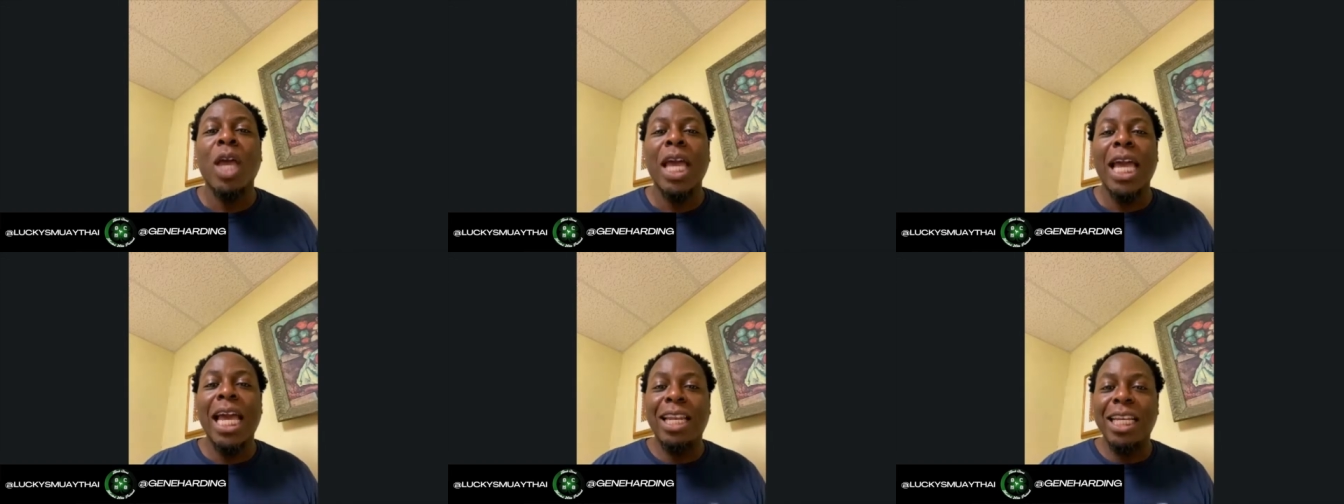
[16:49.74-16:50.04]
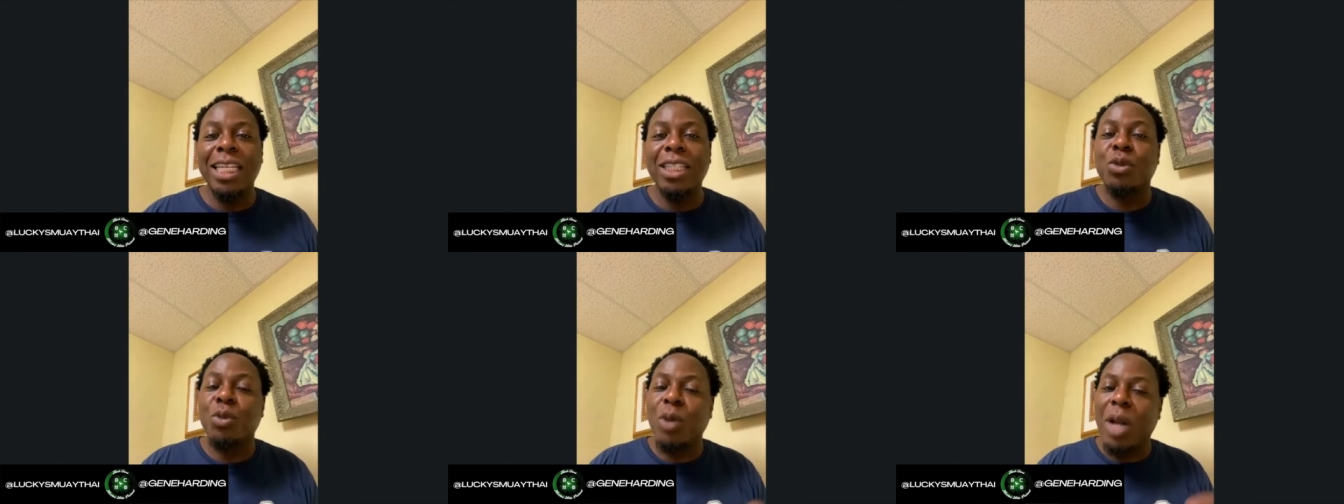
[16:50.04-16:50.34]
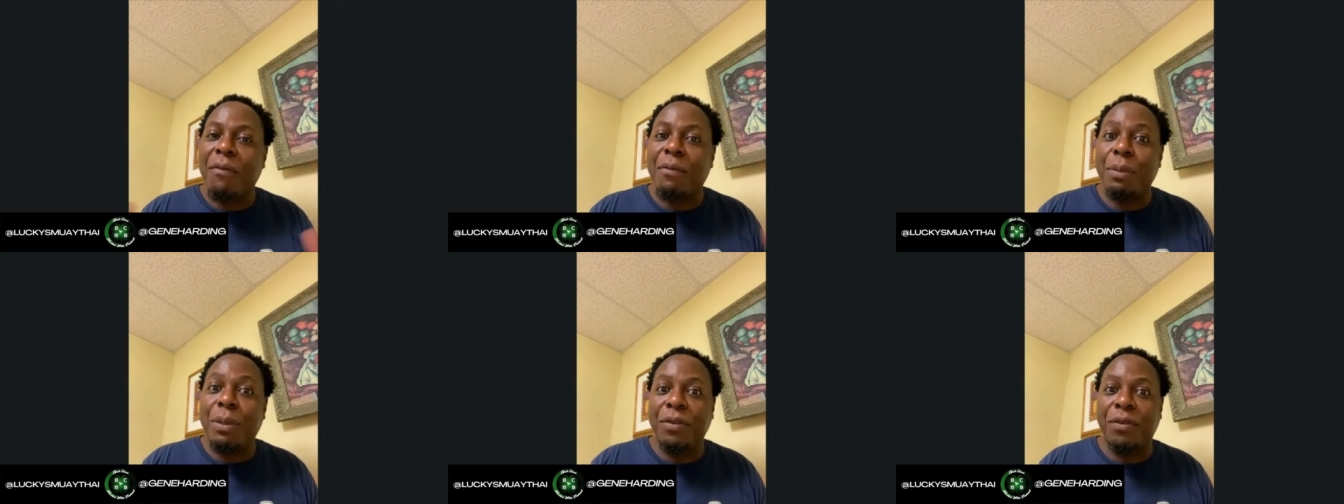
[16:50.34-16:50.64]
and this is what
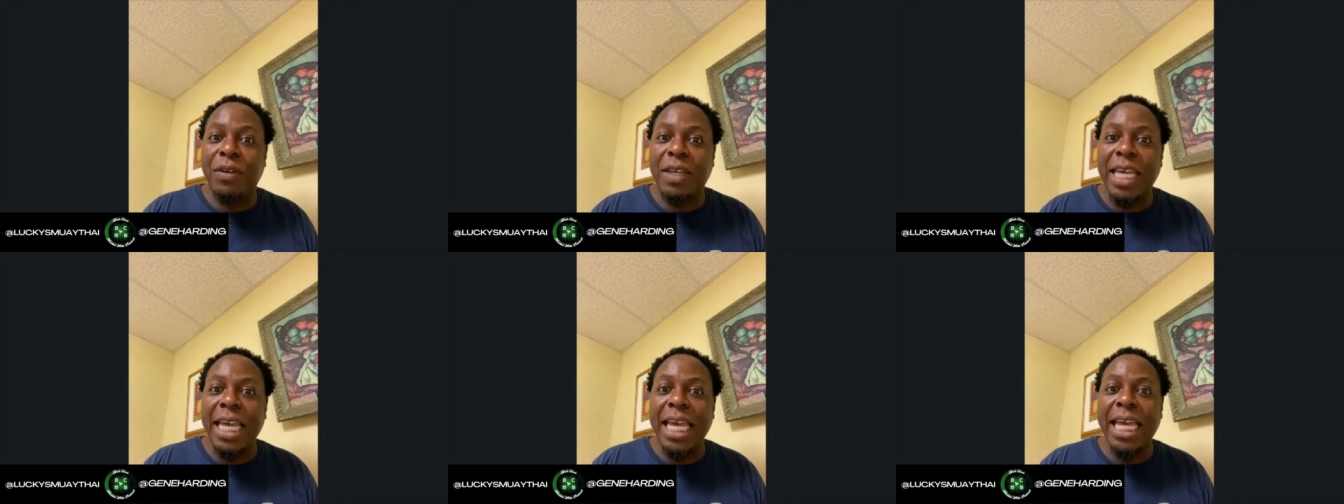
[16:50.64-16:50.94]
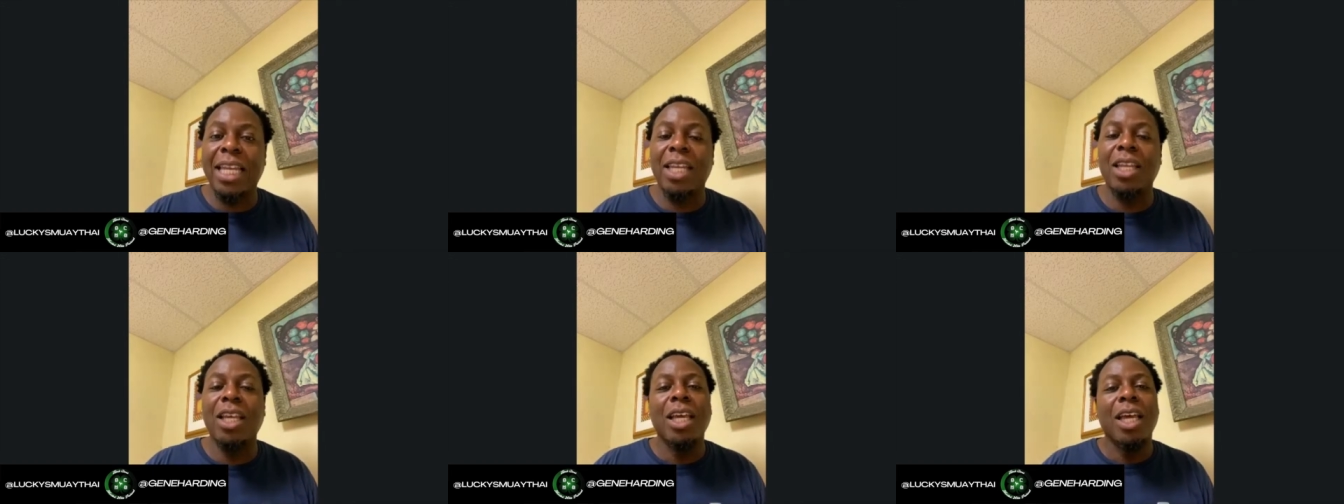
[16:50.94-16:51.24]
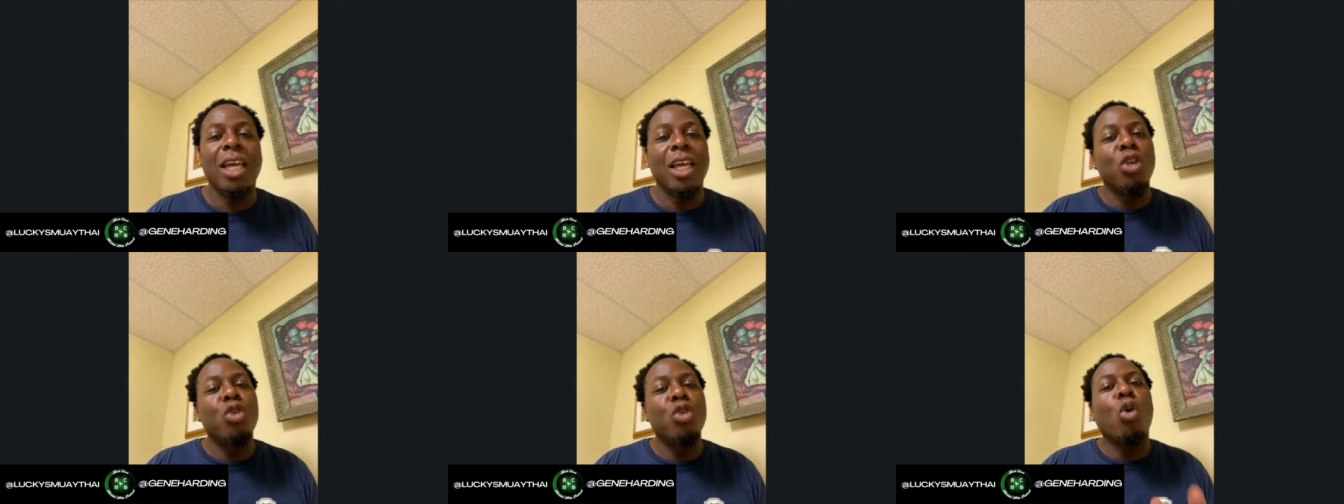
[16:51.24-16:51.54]
I be forgetting,
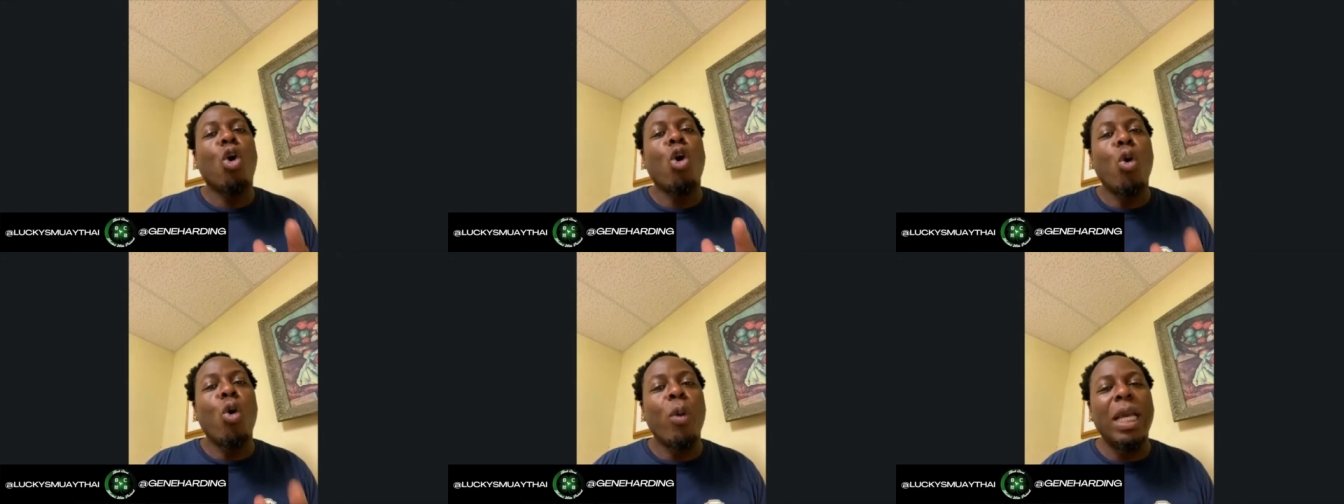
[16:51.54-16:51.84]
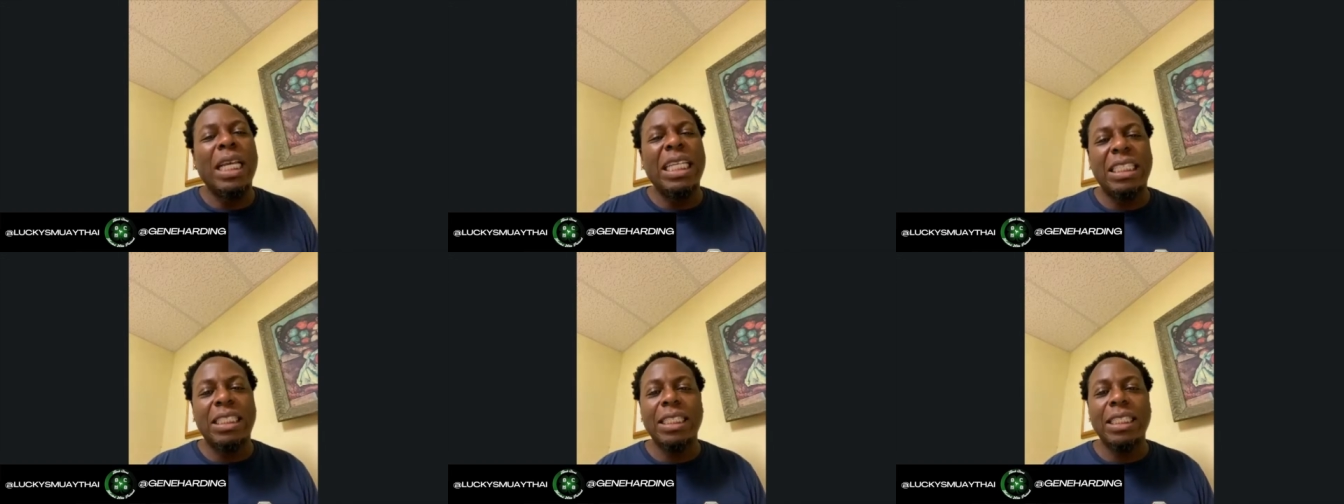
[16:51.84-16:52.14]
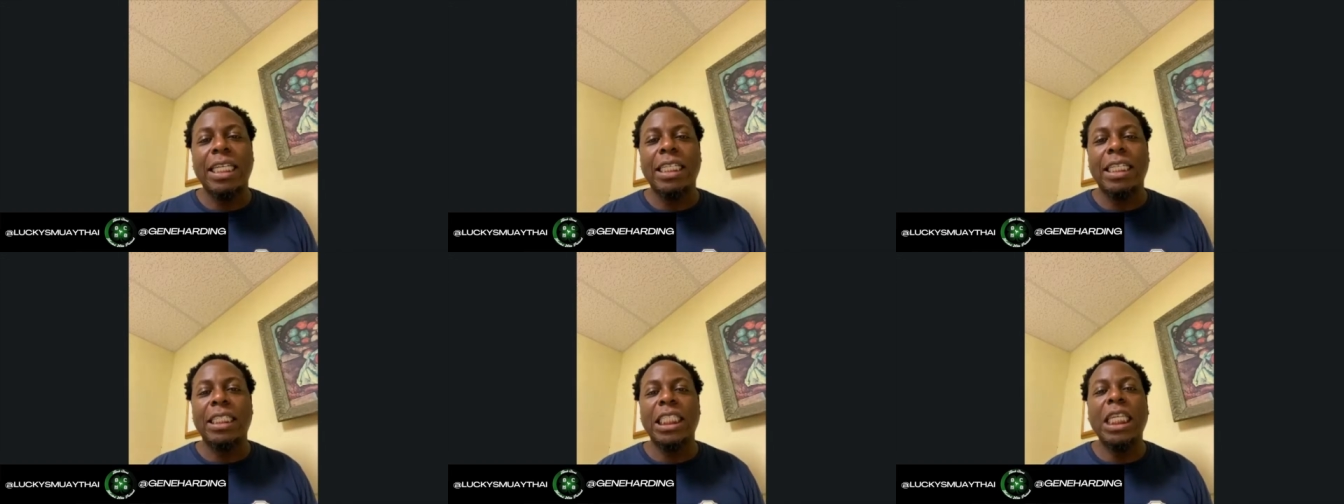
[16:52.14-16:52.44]
you always say,